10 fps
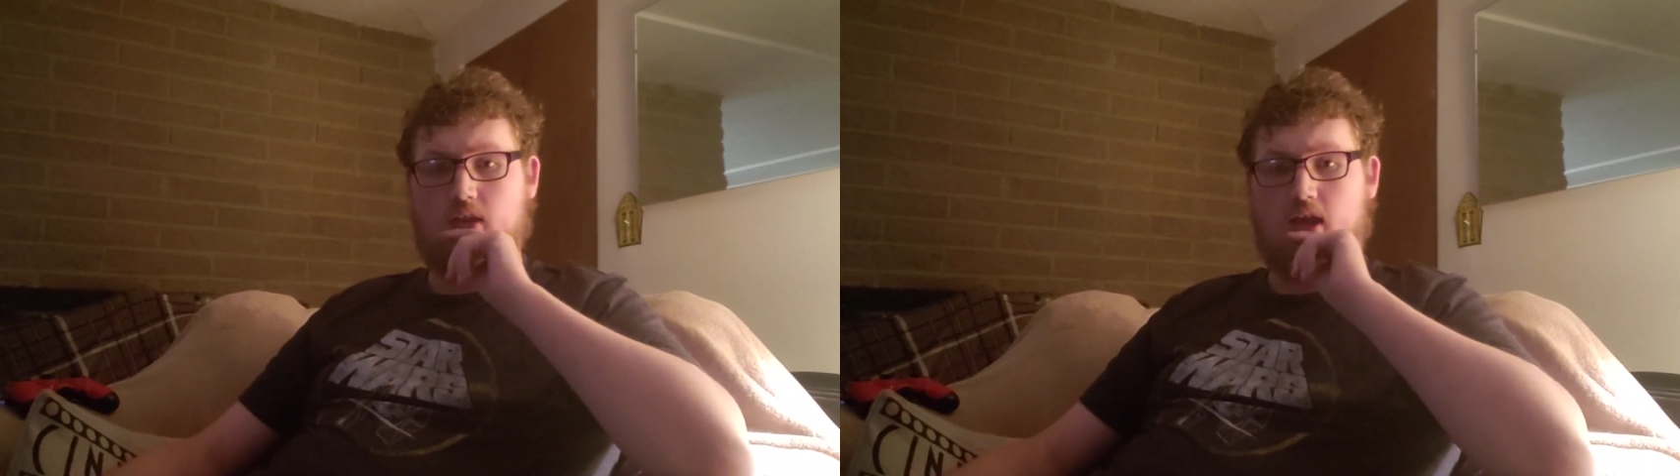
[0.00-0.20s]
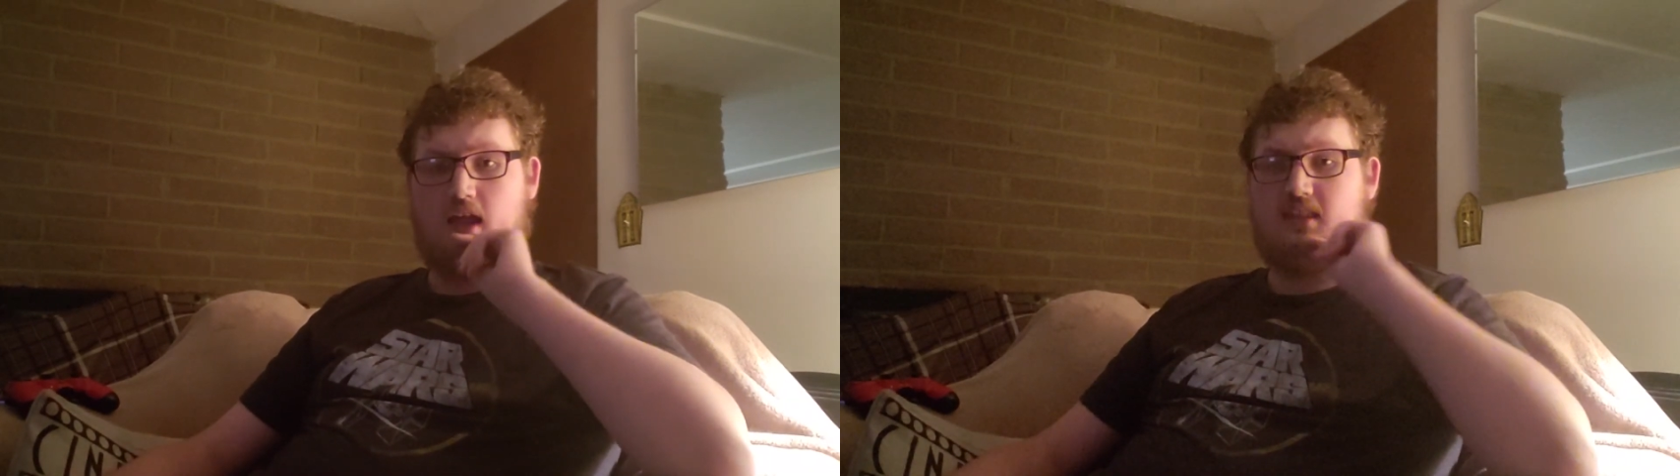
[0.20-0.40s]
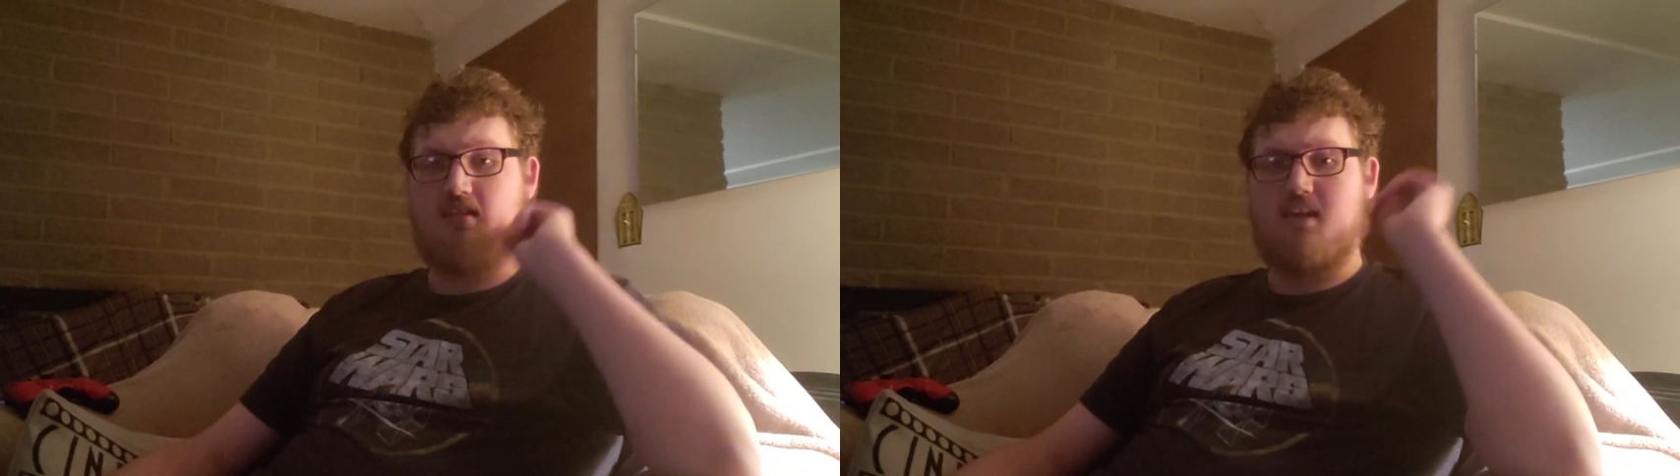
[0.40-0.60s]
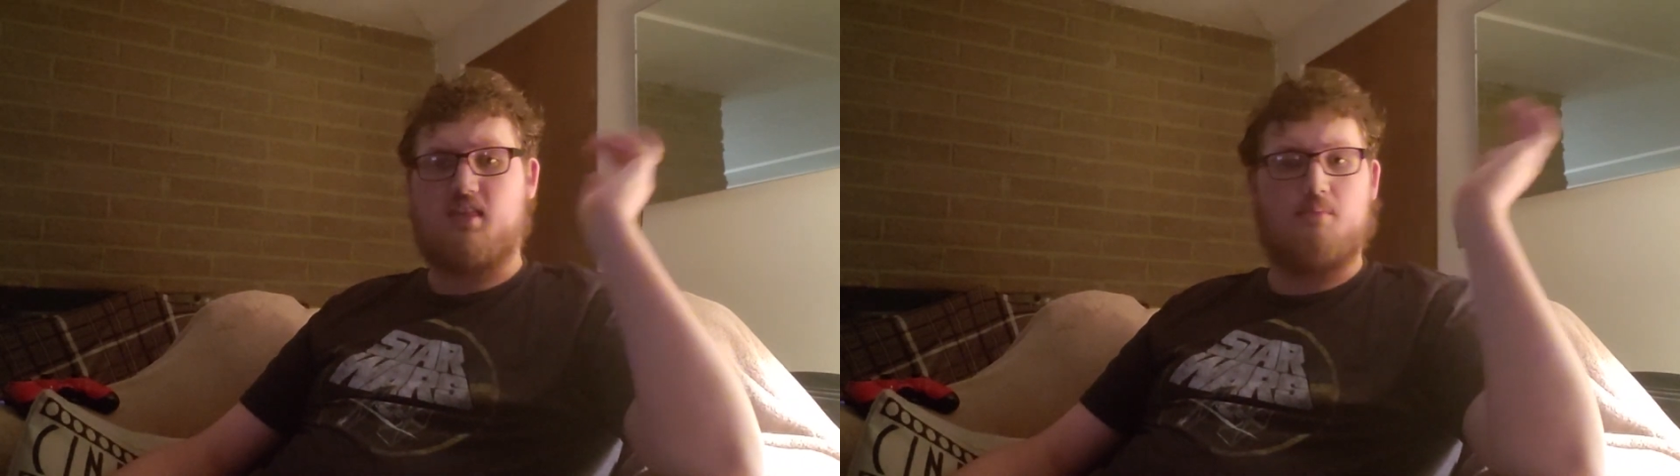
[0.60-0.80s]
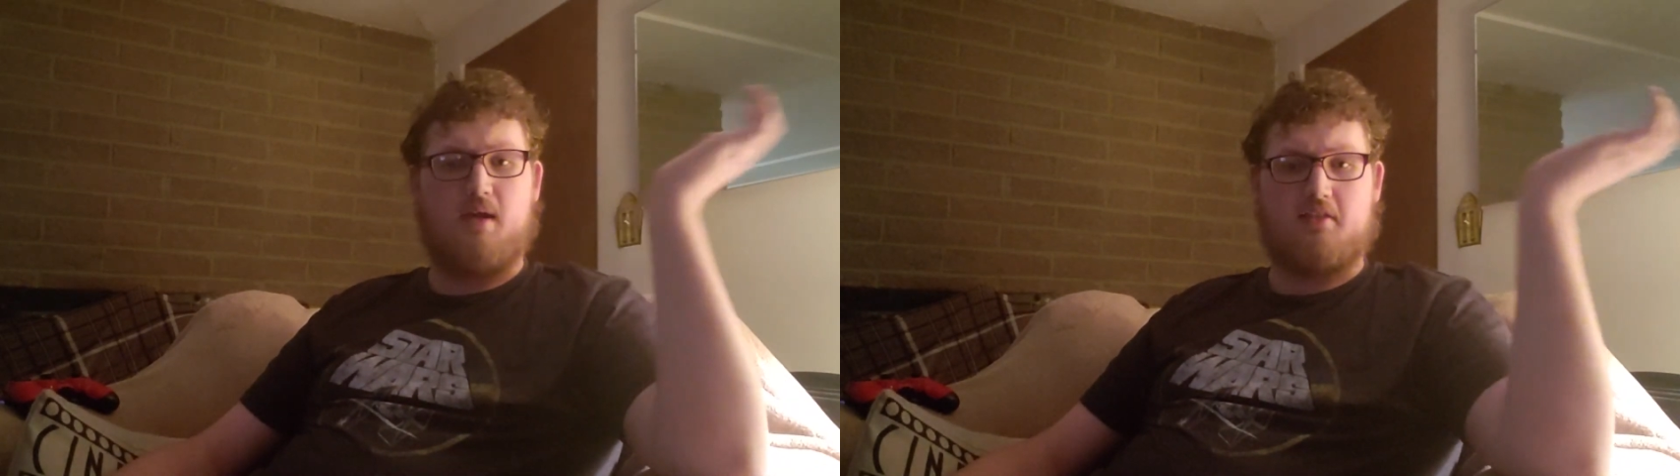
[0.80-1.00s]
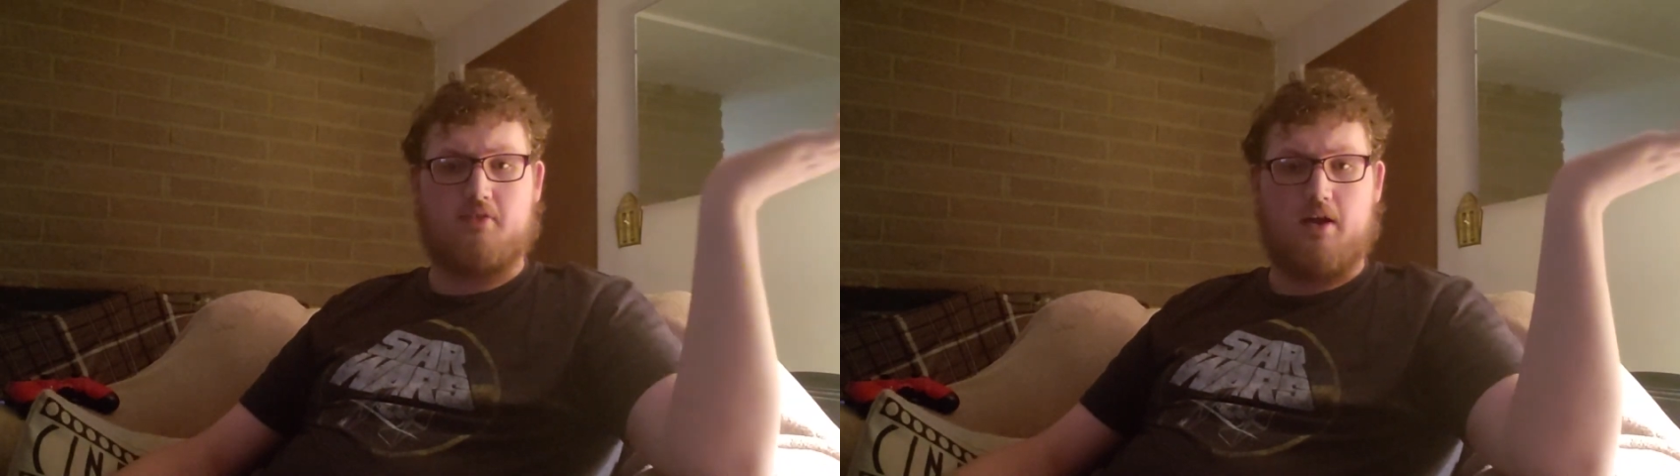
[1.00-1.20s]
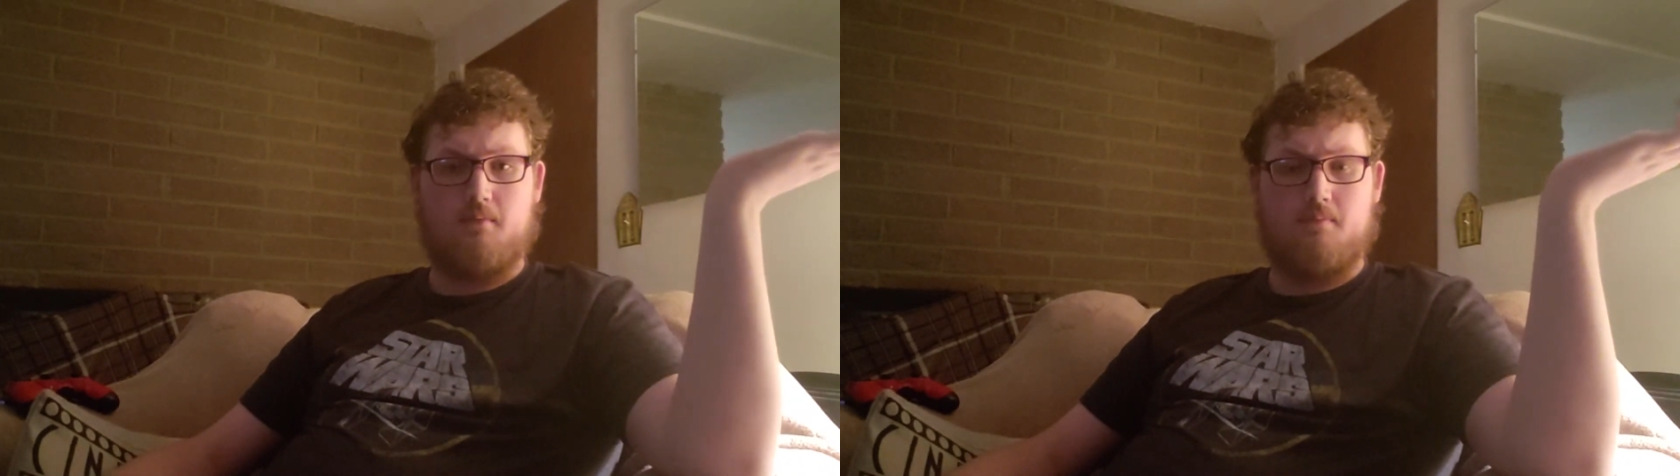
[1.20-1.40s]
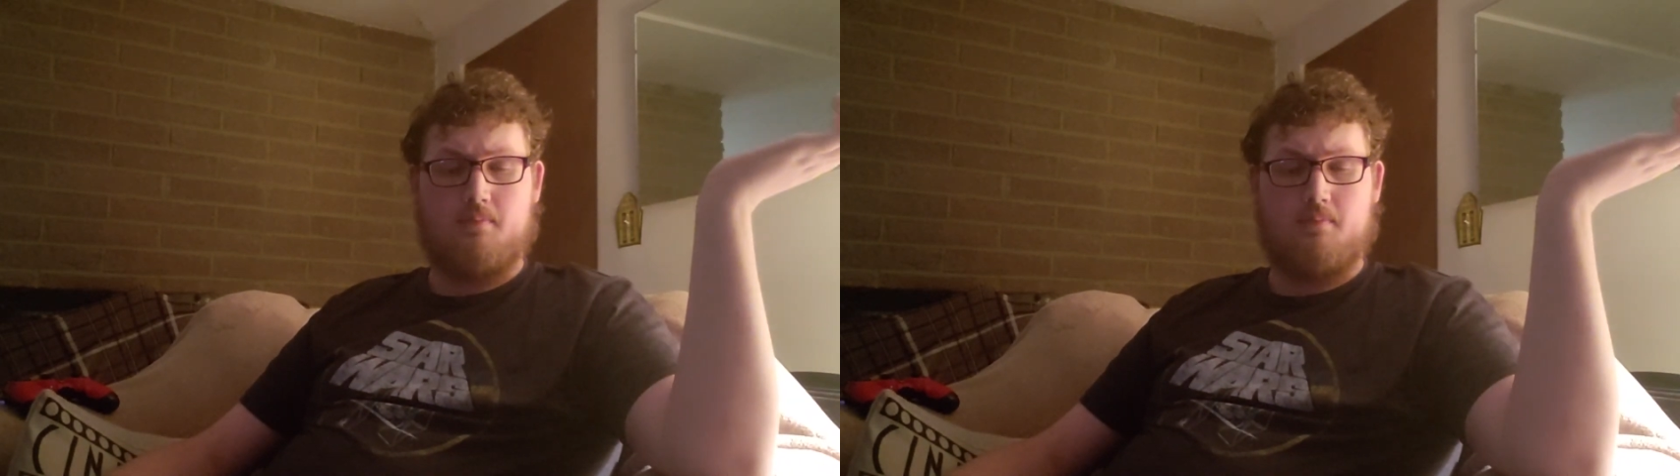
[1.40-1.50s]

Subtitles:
I'd say that's the best route.